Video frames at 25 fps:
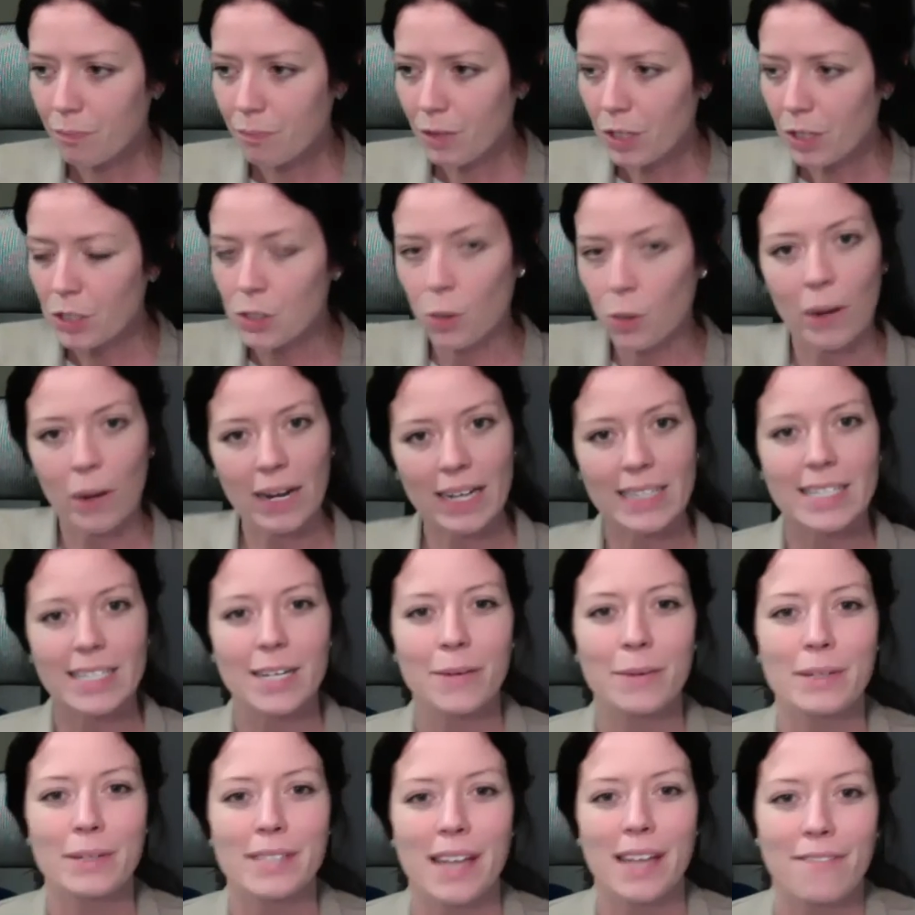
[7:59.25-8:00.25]
So what I did
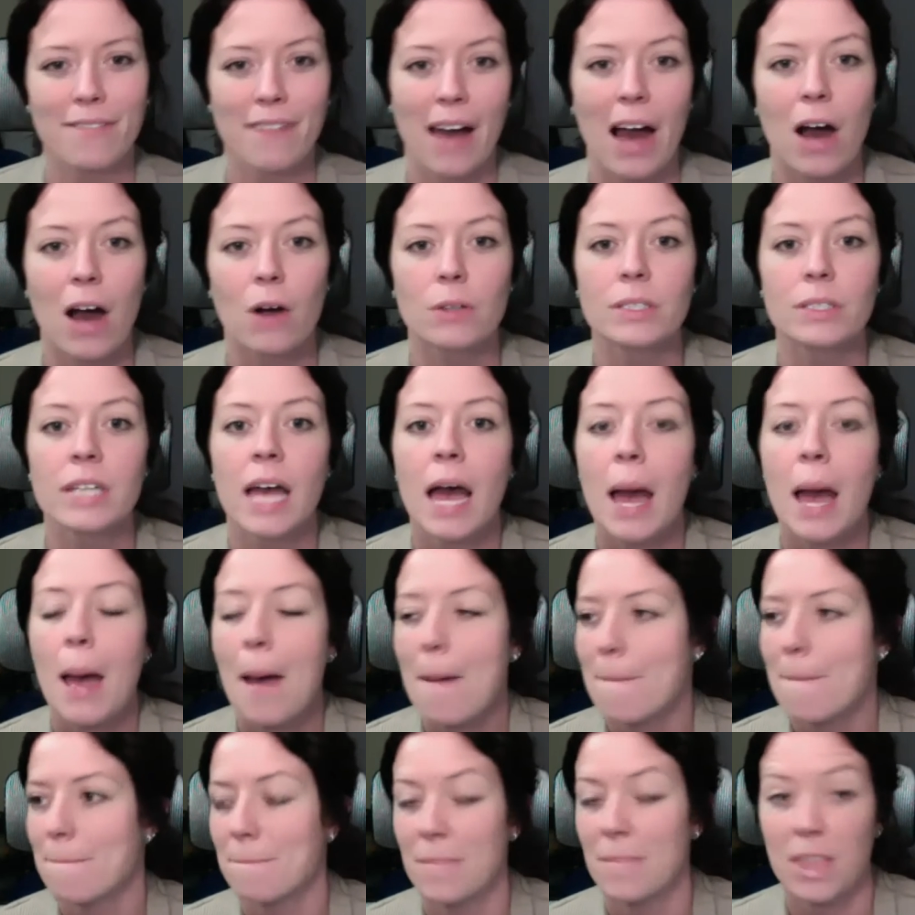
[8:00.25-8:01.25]
was I found
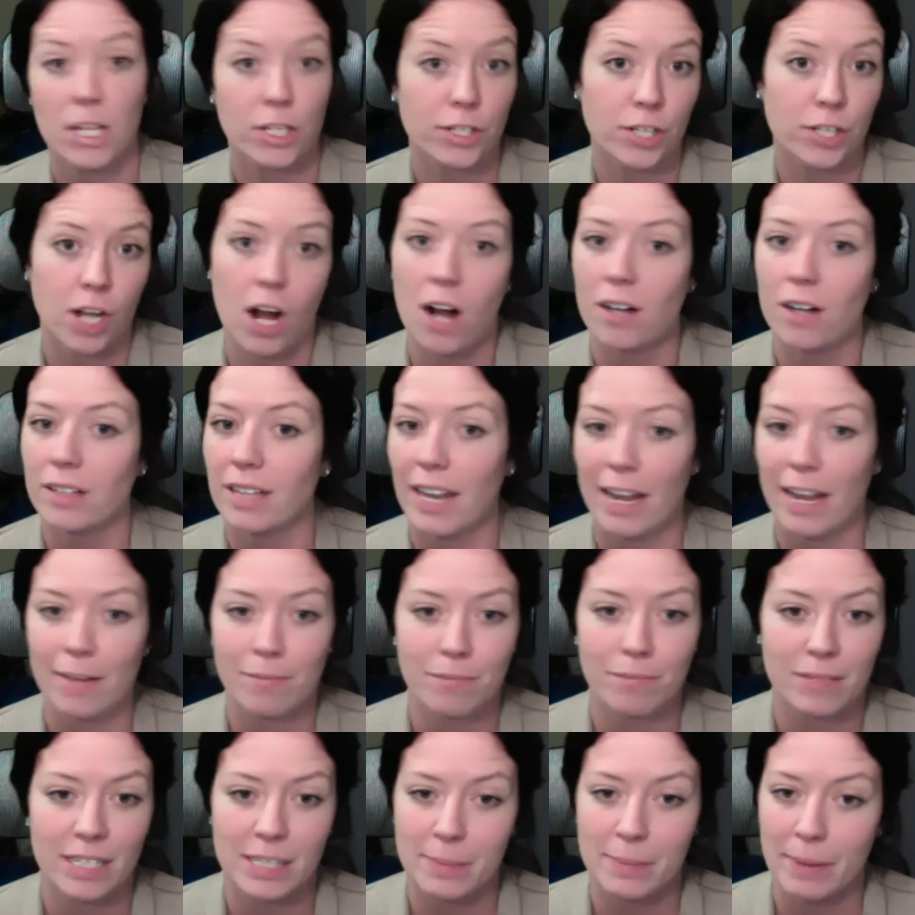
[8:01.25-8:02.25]
the song
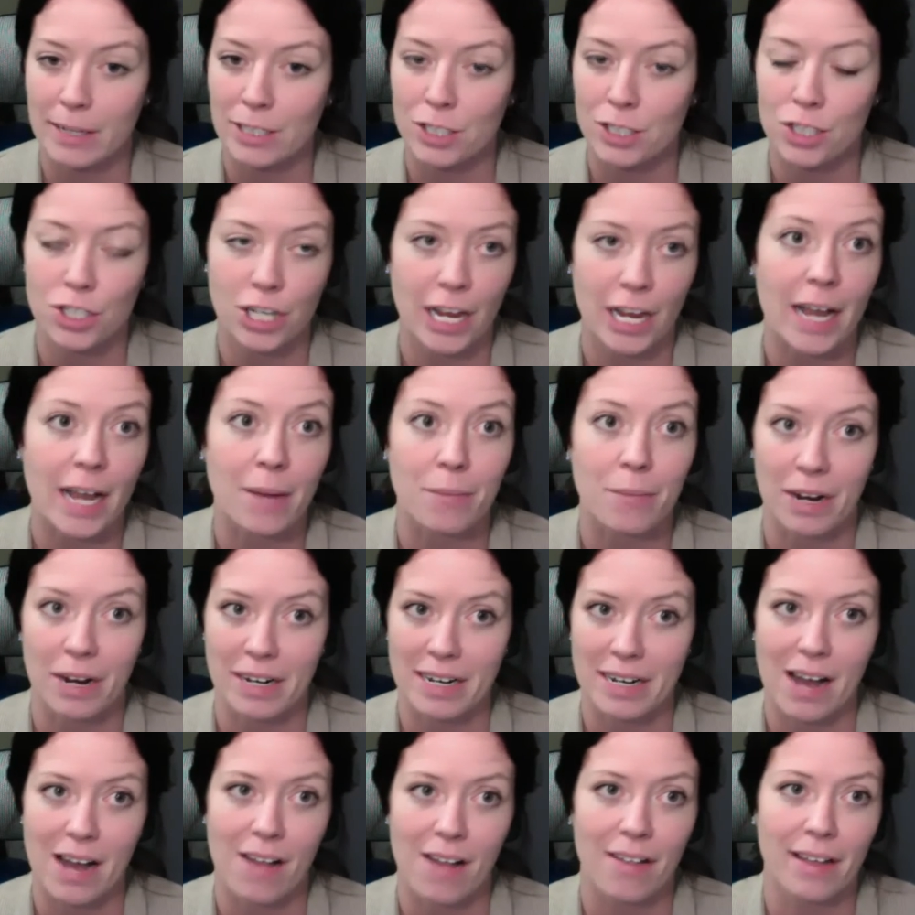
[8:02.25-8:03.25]
that's my jam right
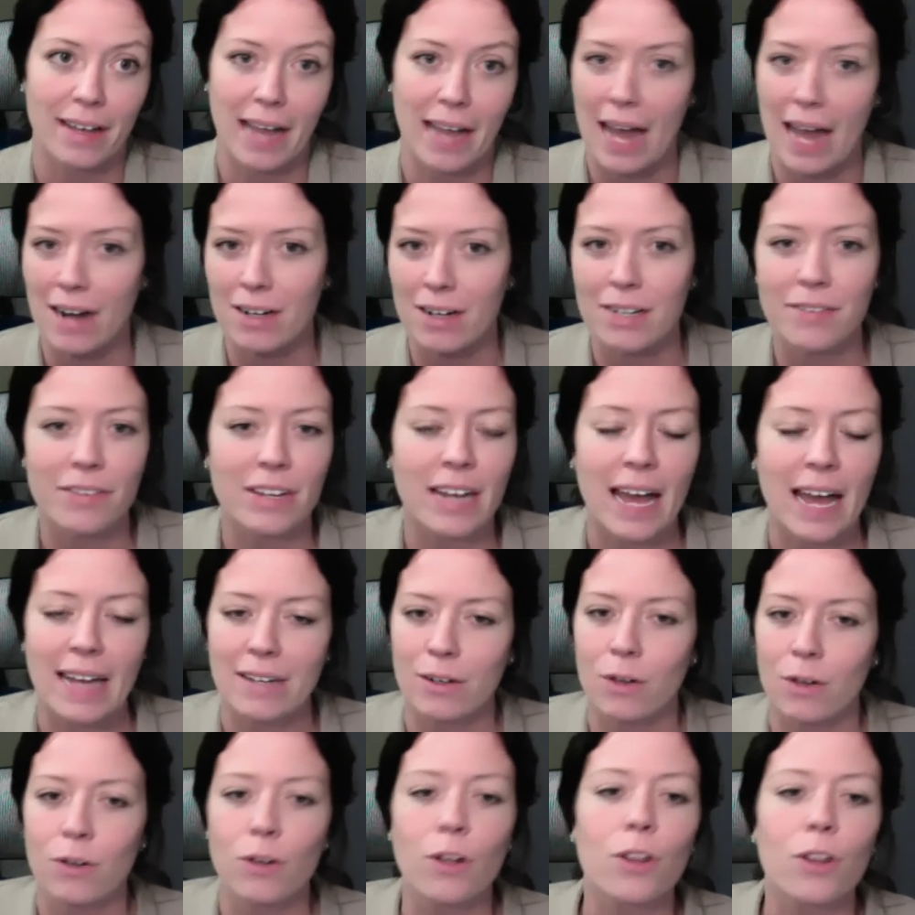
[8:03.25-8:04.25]
now. Like, I
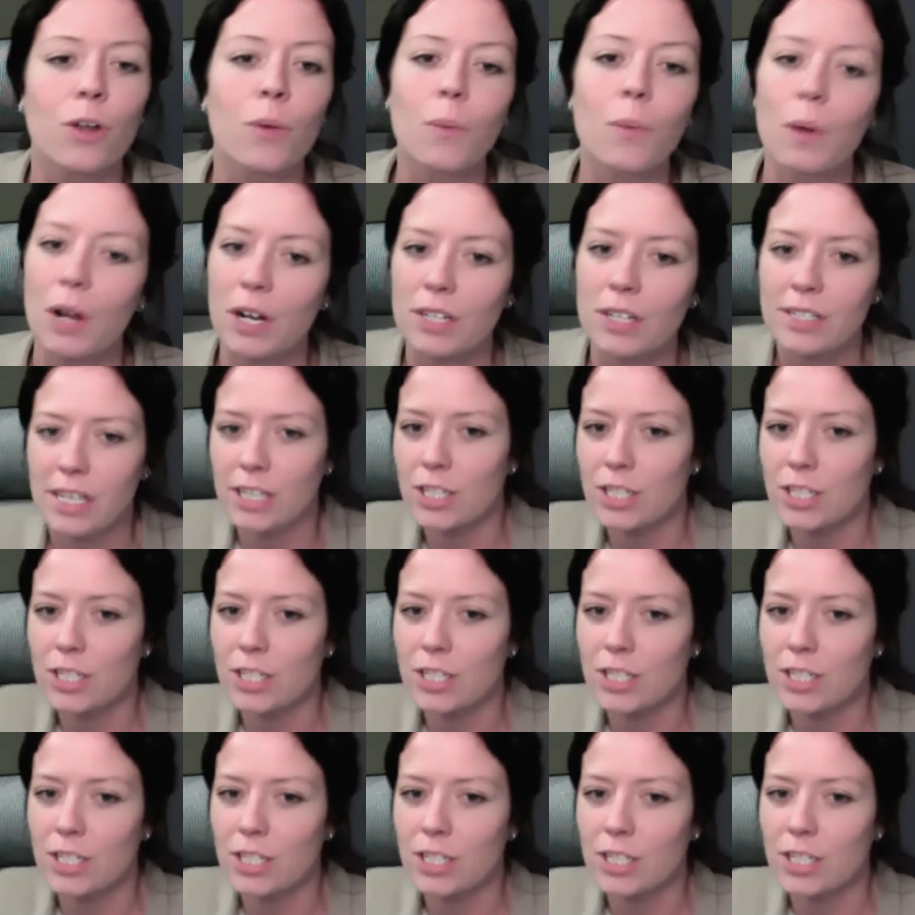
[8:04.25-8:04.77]
don't know the words. I